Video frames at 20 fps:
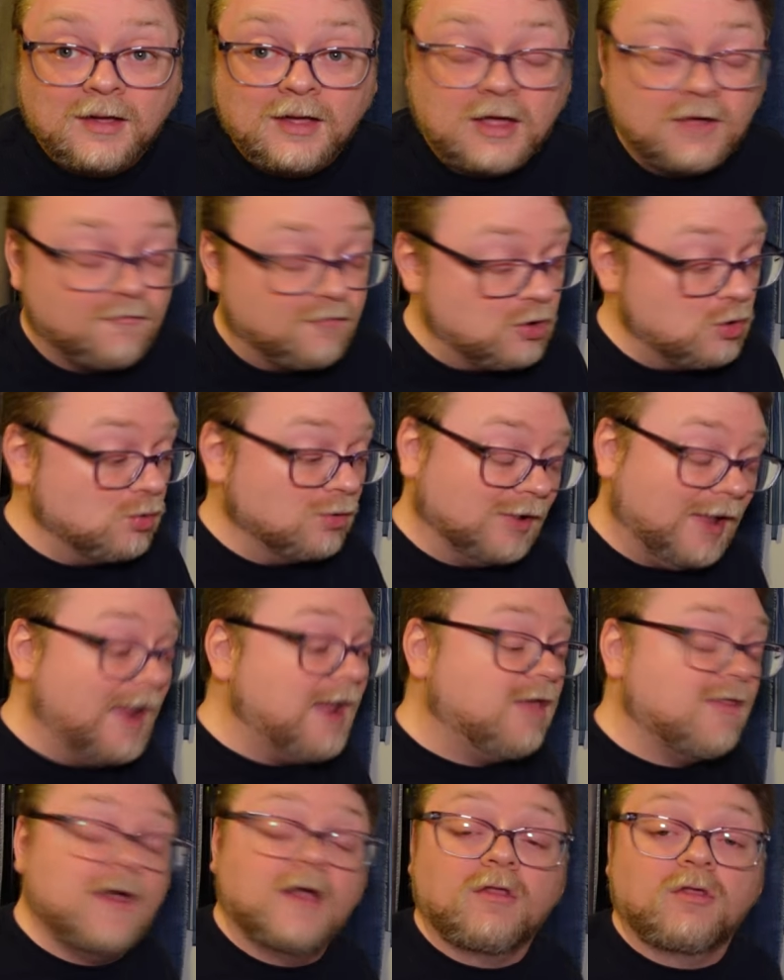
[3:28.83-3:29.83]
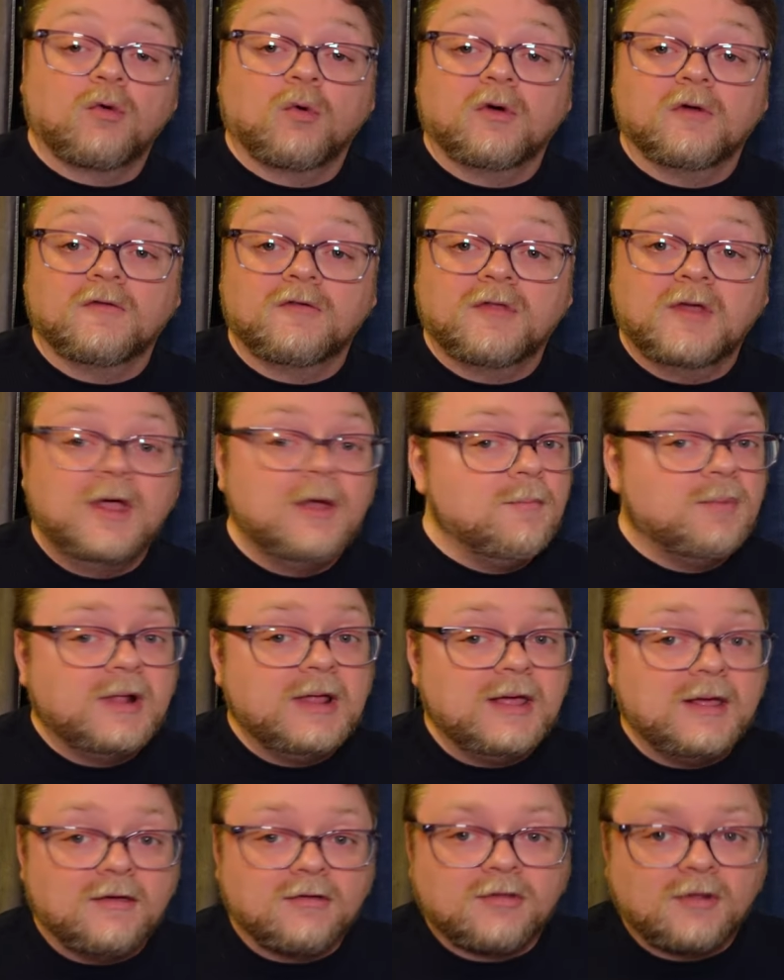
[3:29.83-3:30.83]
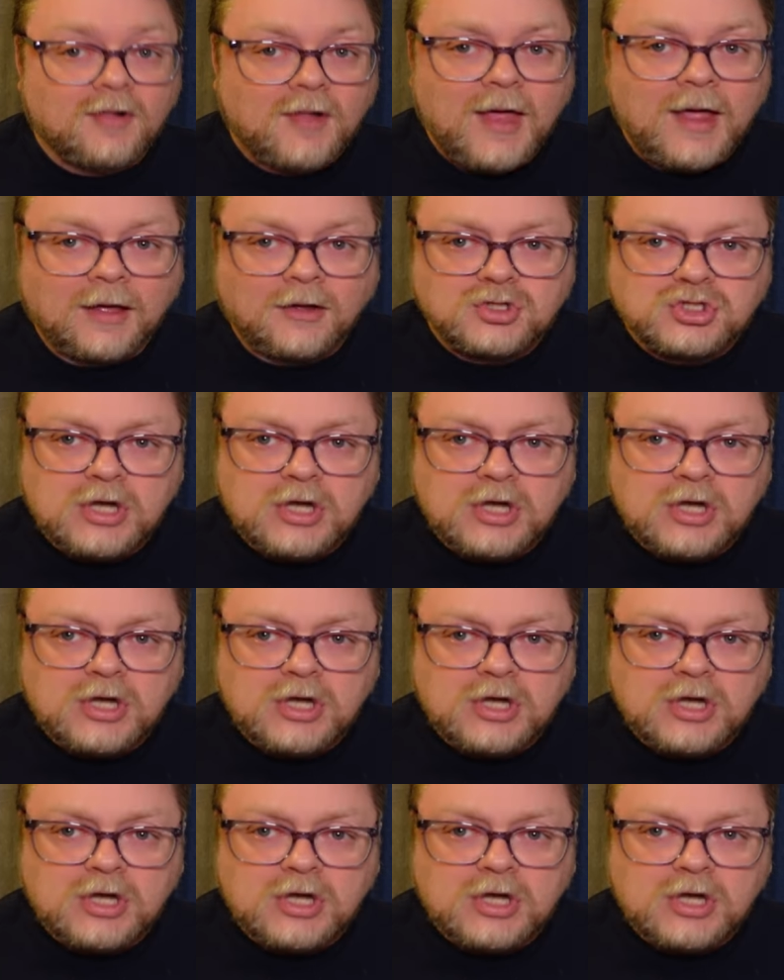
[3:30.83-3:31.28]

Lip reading: If you like that sort of thing, please like,